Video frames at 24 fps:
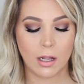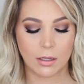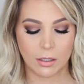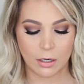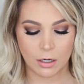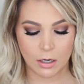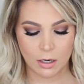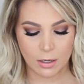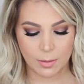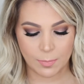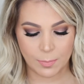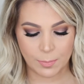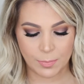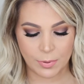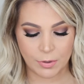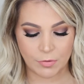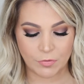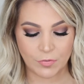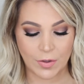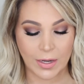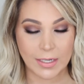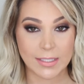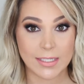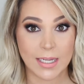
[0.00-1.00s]
Color
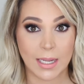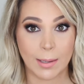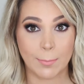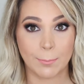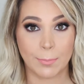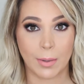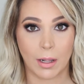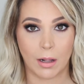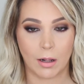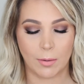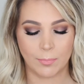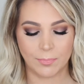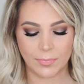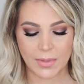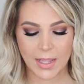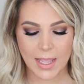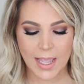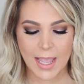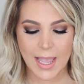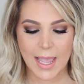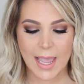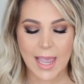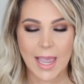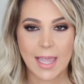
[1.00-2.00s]
Perfecting Balm.
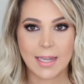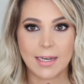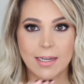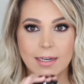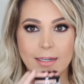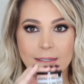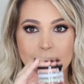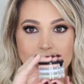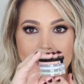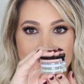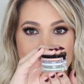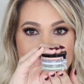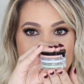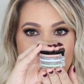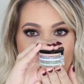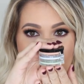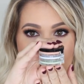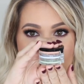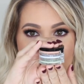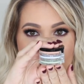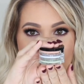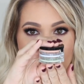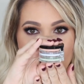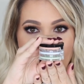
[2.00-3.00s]
And it is this
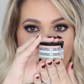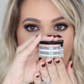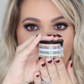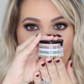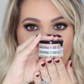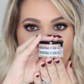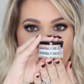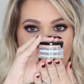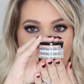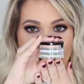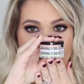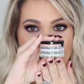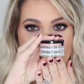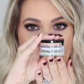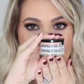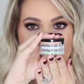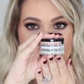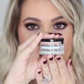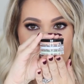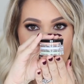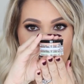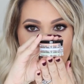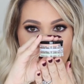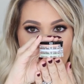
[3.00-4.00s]
nice little compact
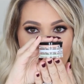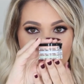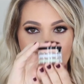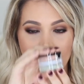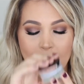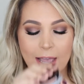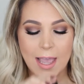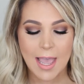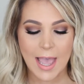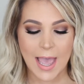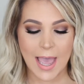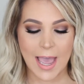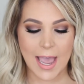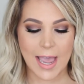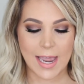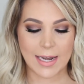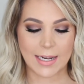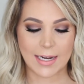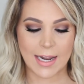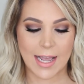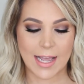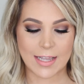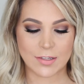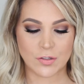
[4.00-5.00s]
container
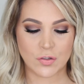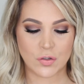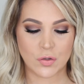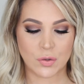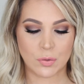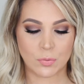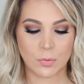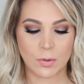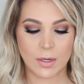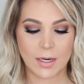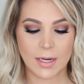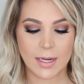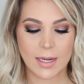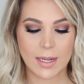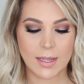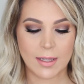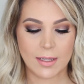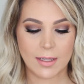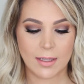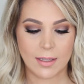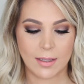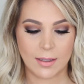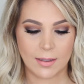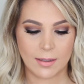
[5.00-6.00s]
and it has
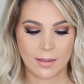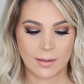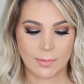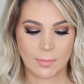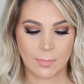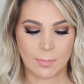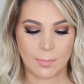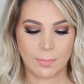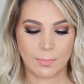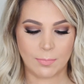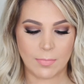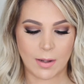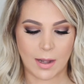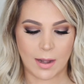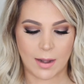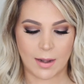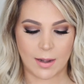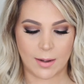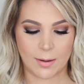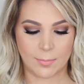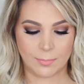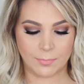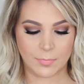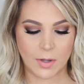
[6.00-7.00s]
three
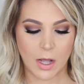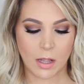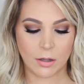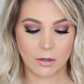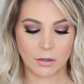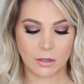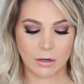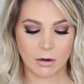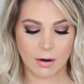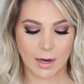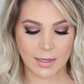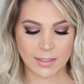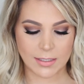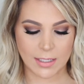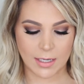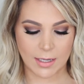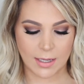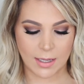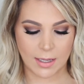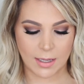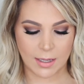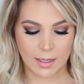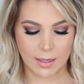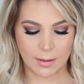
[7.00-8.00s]
um, color
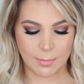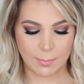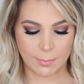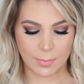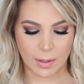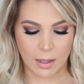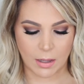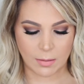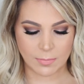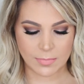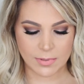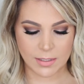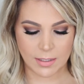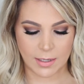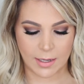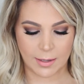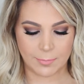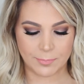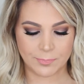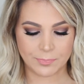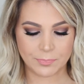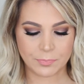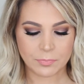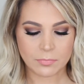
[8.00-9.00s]
correcting balms in
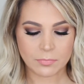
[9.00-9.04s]
it.